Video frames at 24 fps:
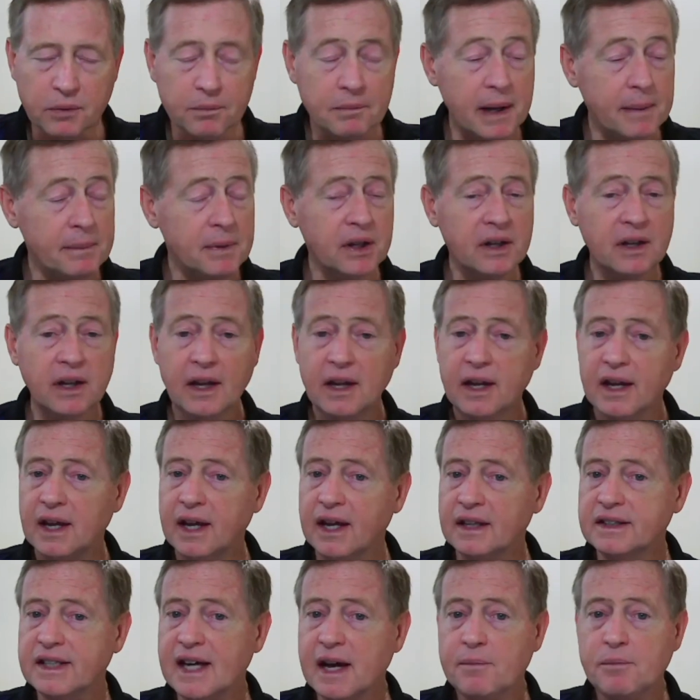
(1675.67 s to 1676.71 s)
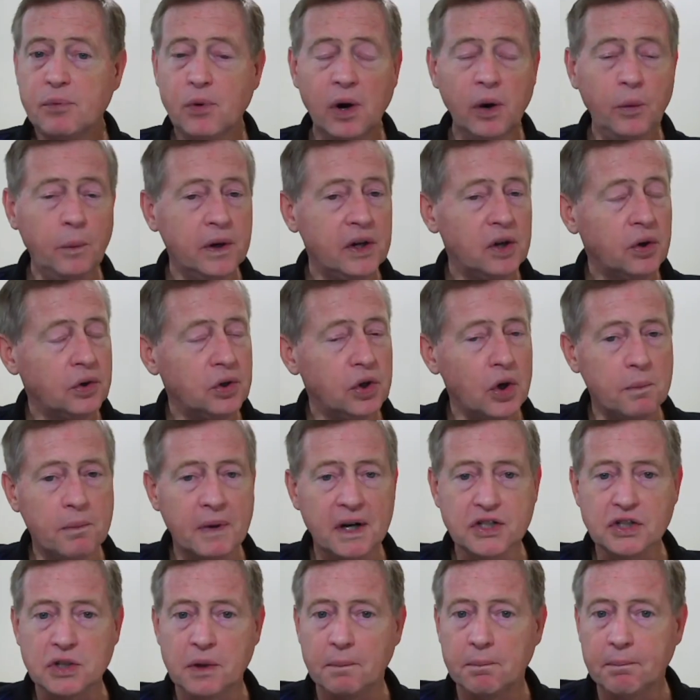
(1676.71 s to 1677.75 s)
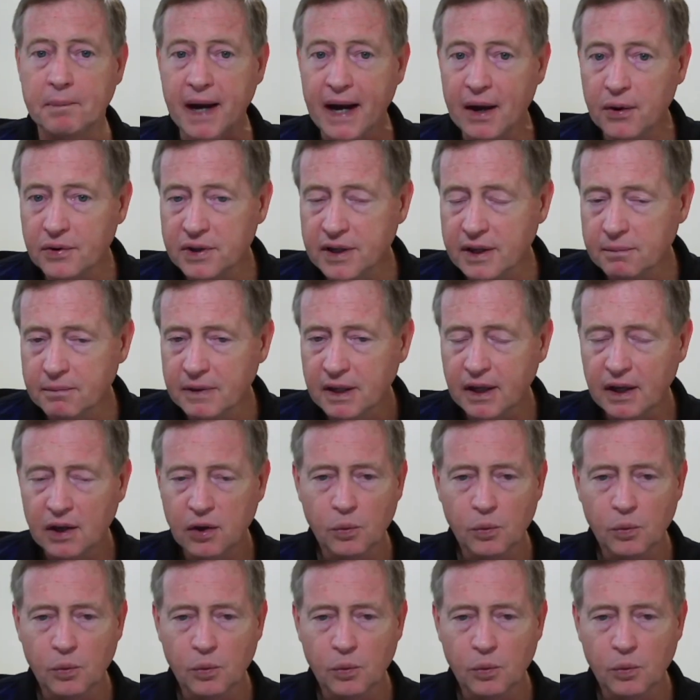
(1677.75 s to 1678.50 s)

Maybe at that point we don't know much about Him.